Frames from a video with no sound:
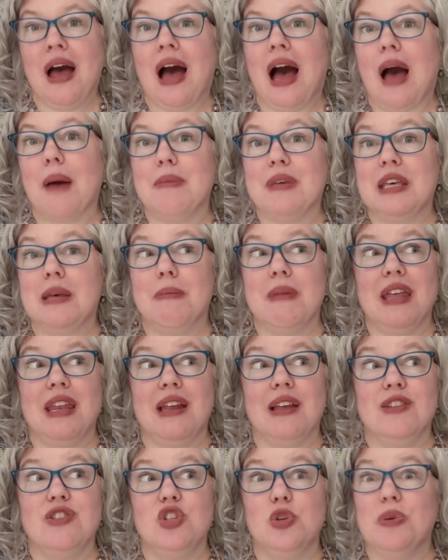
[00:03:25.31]
I'm
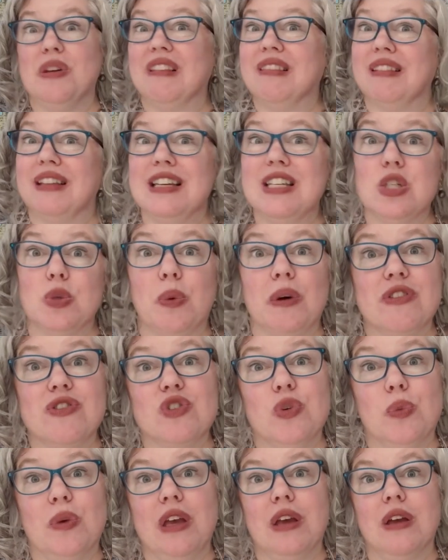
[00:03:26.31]
committed to at least
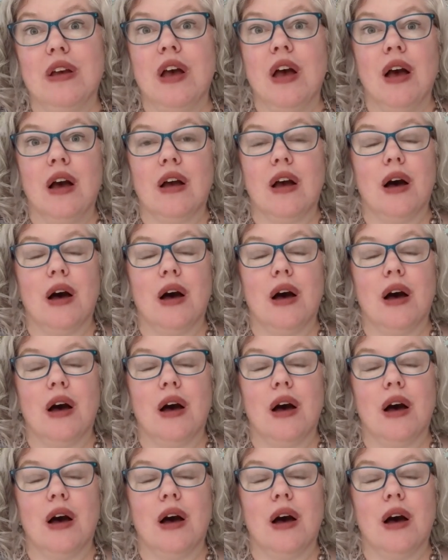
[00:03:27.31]
once a week